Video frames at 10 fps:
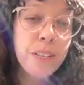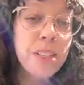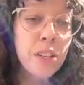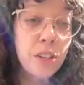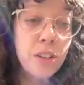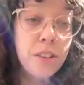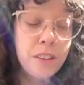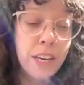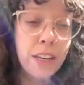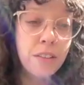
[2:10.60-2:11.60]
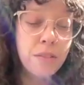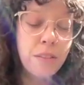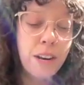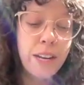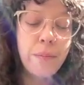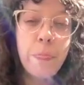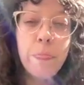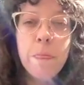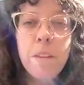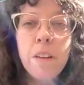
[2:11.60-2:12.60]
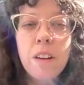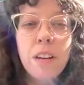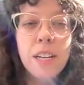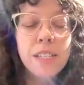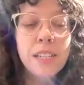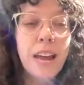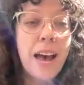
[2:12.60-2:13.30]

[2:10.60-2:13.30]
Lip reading: It's a good thing, right? It's an